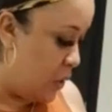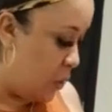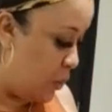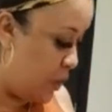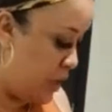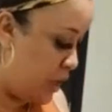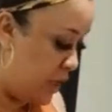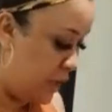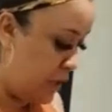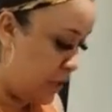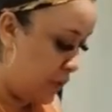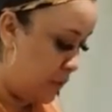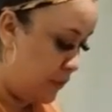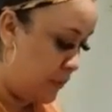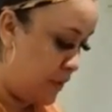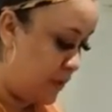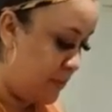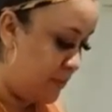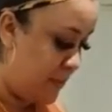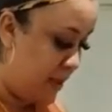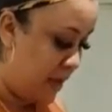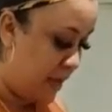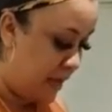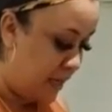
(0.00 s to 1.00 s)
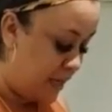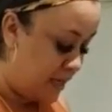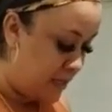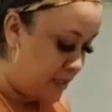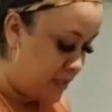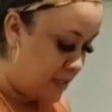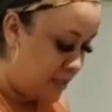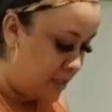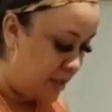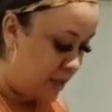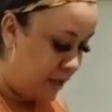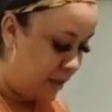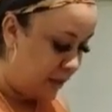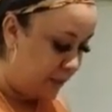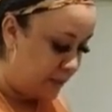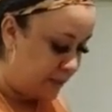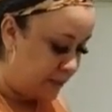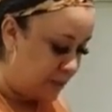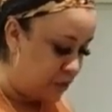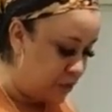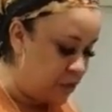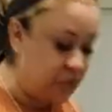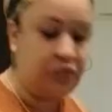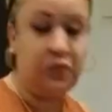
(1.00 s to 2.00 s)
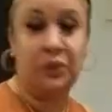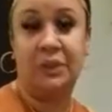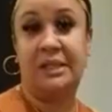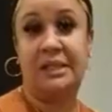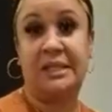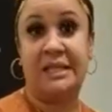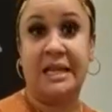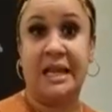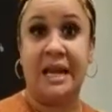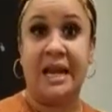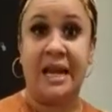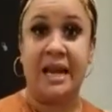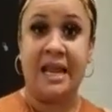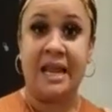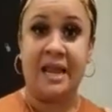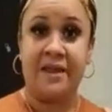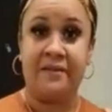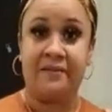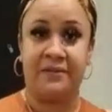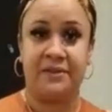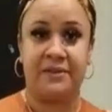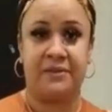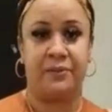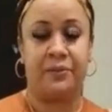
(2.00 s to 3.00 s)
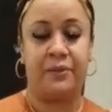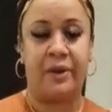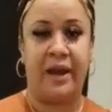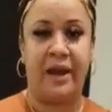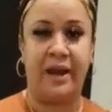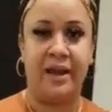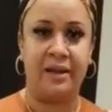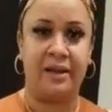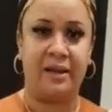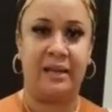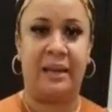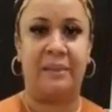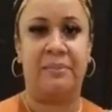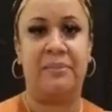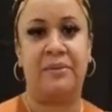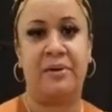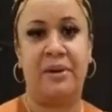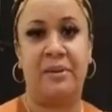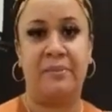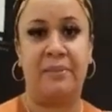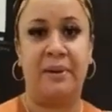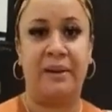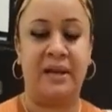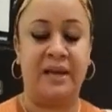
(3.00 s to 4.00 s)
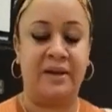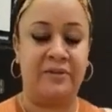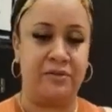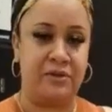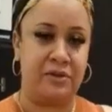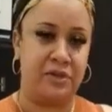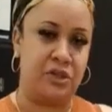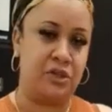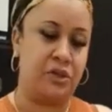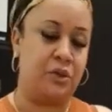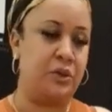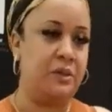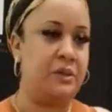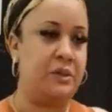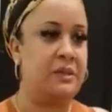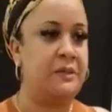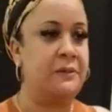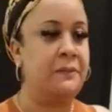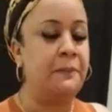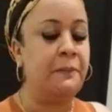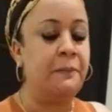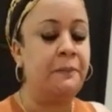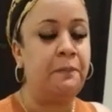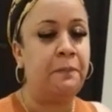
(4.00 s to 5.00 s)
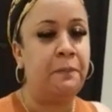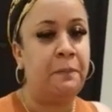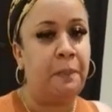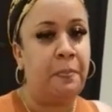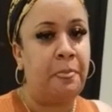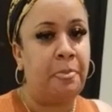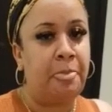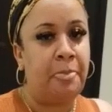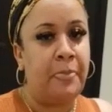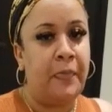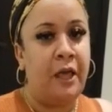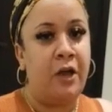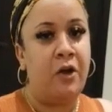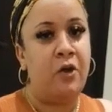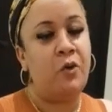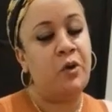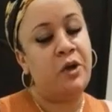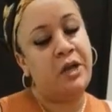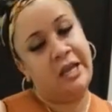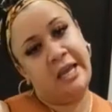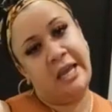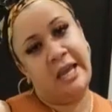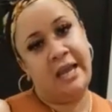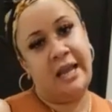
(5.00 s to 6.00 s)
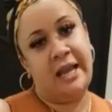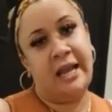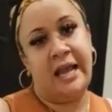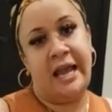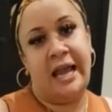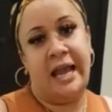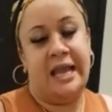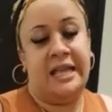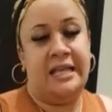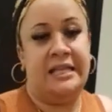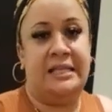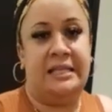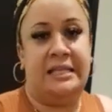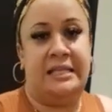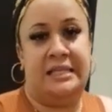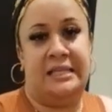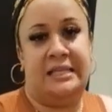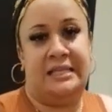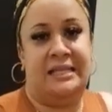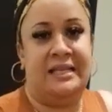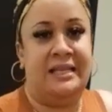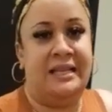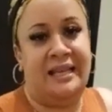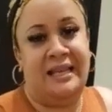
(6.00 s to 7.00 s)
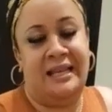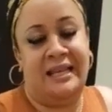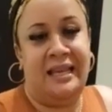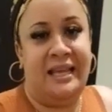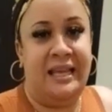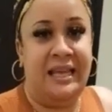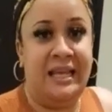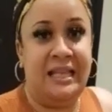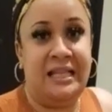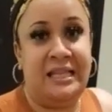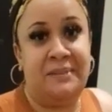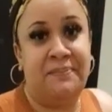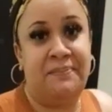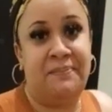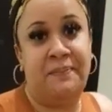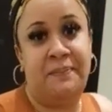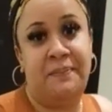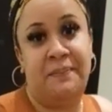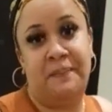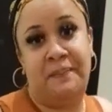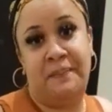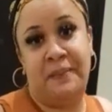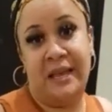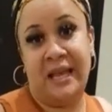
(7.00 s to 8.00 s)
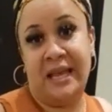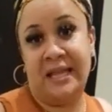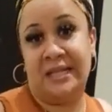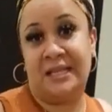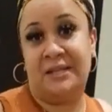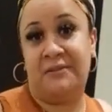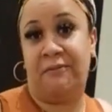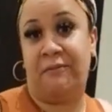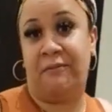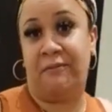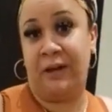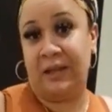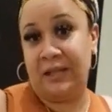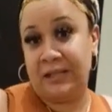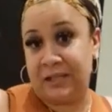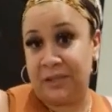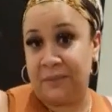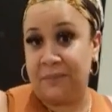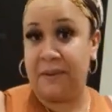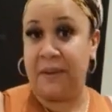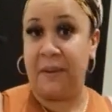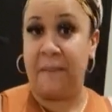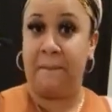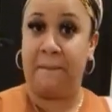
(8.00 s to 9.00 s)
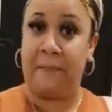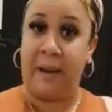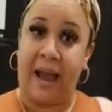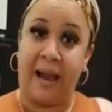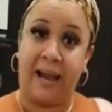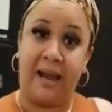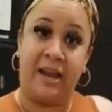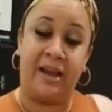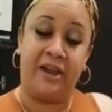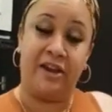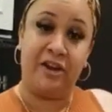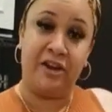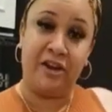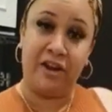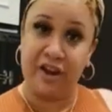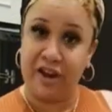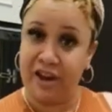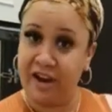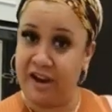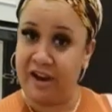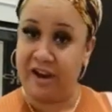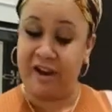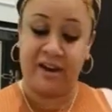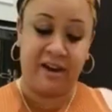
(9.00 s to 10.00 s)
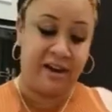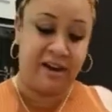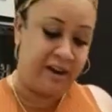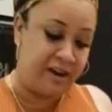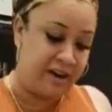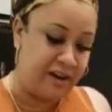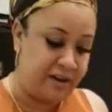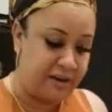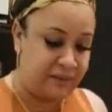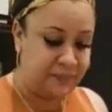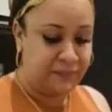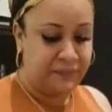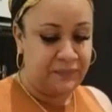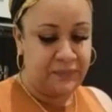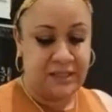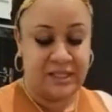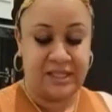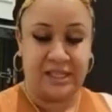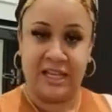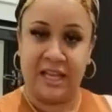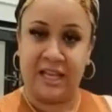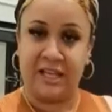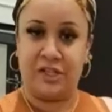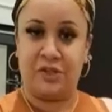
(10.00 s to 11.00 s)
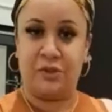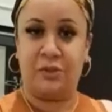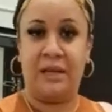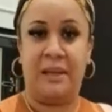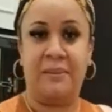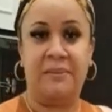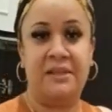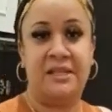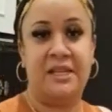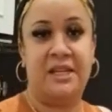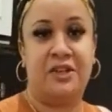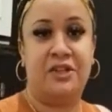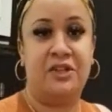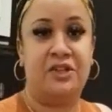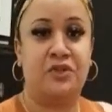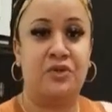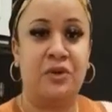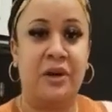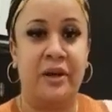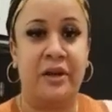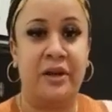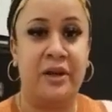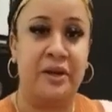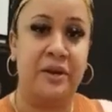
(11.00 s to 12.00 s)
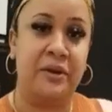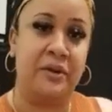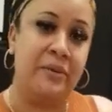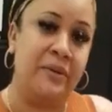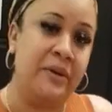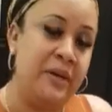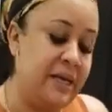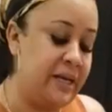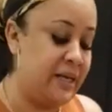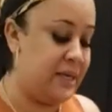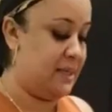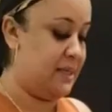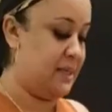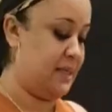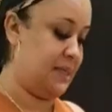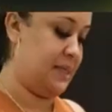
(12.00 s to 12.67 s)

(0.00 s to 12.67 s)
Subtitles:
We're gonna be making some jute leaves, right? Liberian palava sauce. Okay, guys, it's fun to be back here. Stay tuned, let me take you through our ingredients.